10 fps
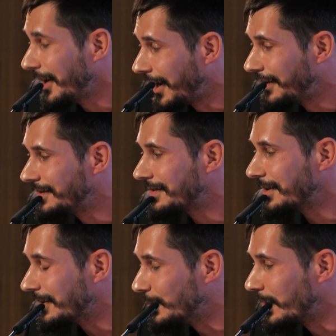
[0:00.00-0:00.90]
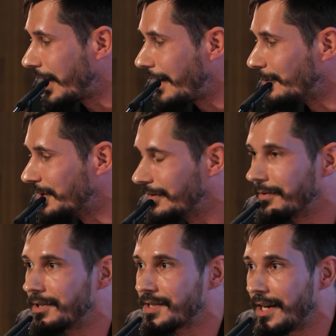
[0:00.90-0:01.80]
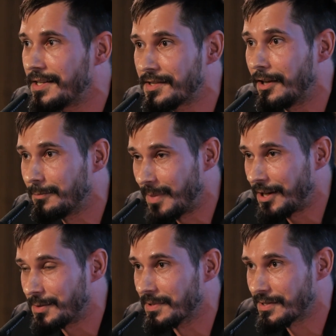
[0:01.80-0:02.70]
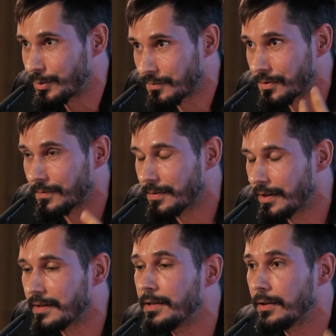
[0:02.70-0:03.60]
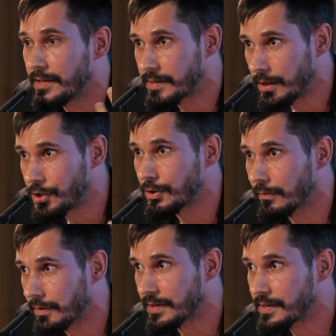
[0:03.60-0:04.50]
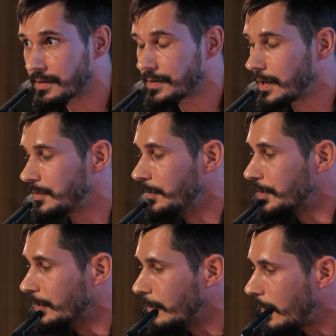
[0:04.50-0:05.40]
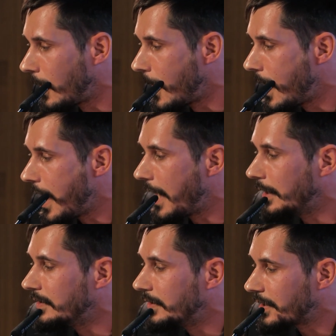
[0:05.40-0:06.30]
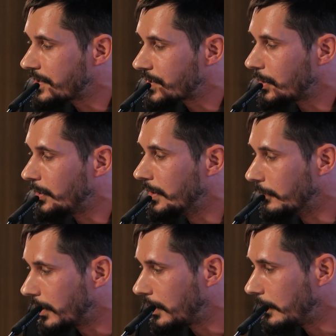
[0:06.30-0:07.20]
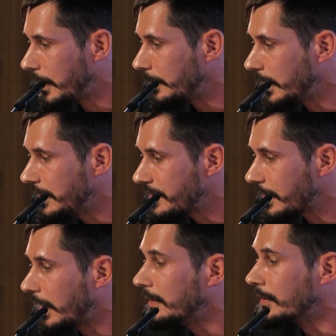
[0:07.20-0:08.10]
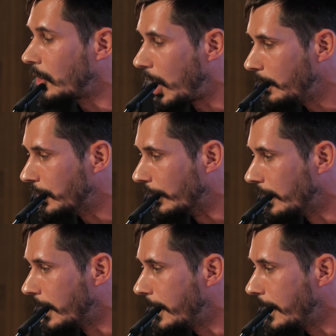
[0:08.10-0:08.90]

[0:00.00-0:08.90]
and you have on the other side self-management, so a realization of this Selbstbestimmung, and it does so in the workplace and in the commune,